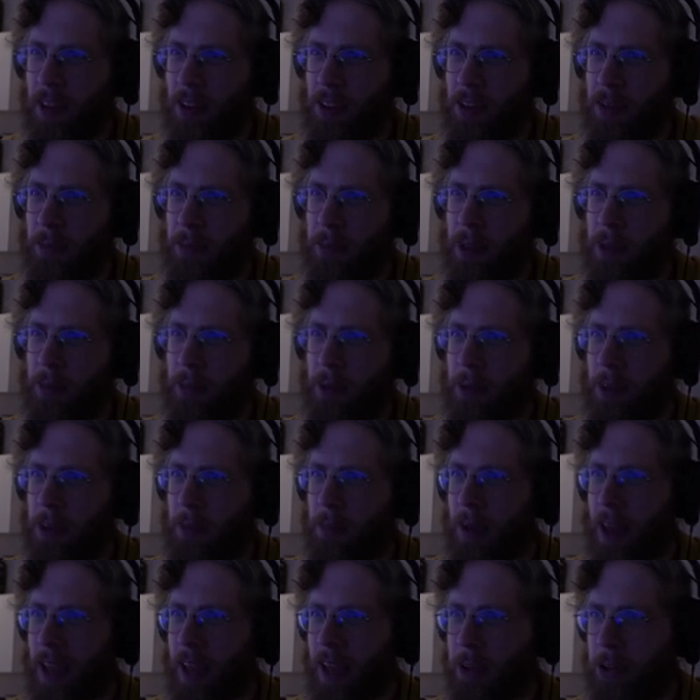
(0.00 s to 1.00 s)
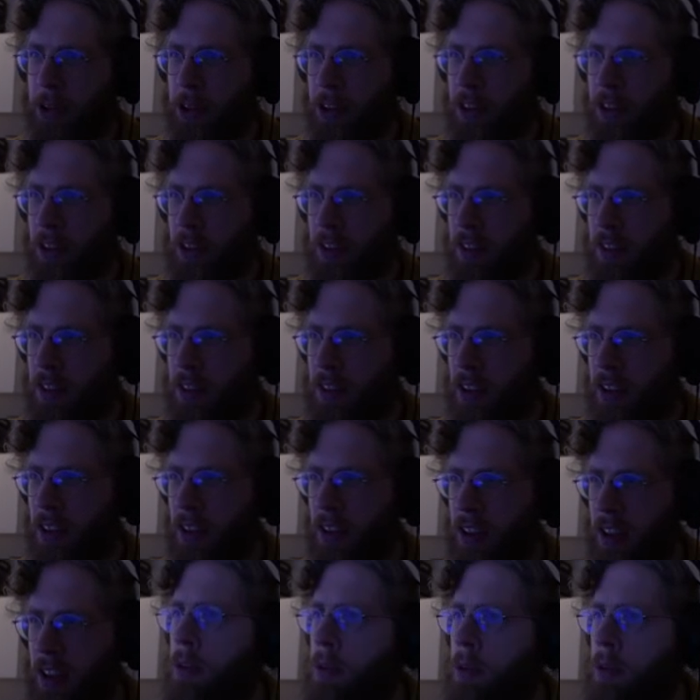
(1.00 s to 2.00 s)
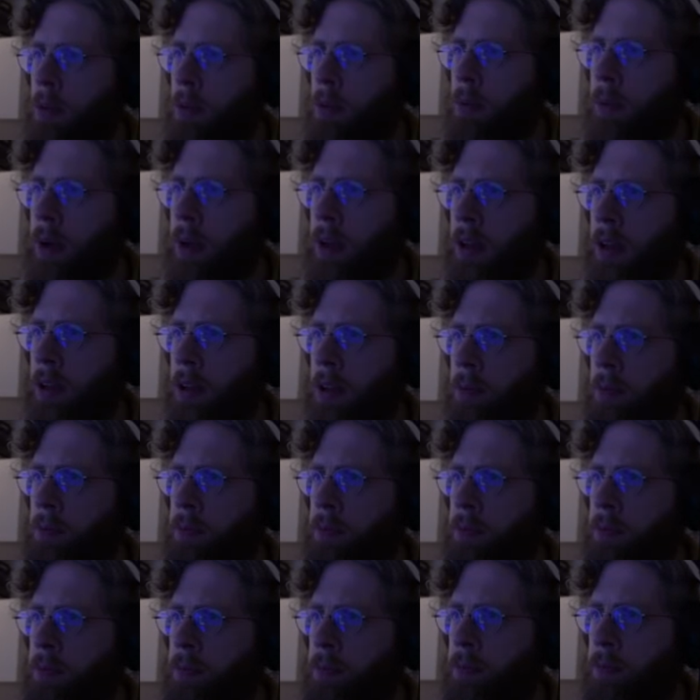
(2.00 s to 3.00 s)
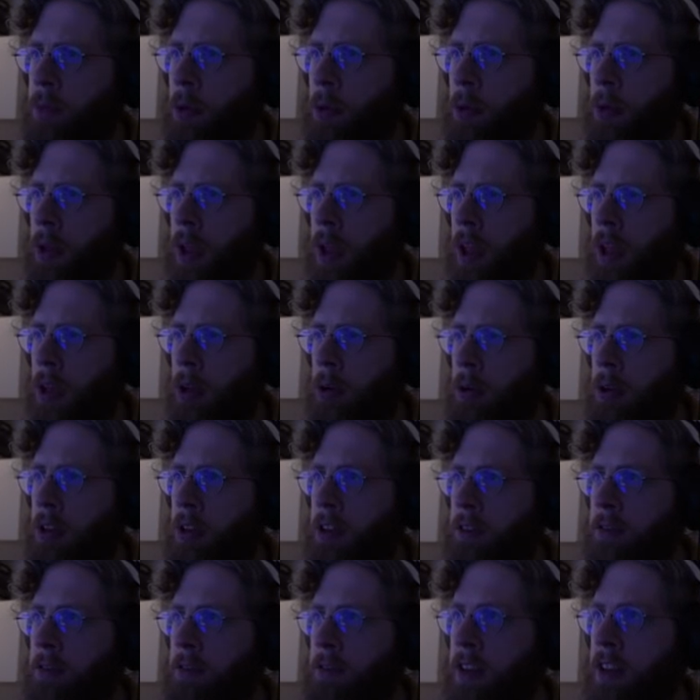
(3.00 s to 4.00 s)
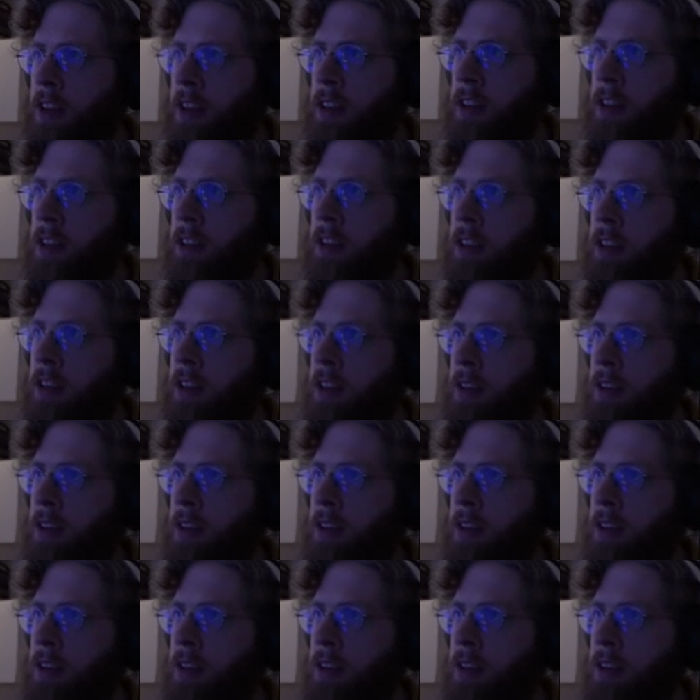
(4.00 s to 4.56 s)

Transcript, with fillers: that people imagine. Well, Okay, we defeated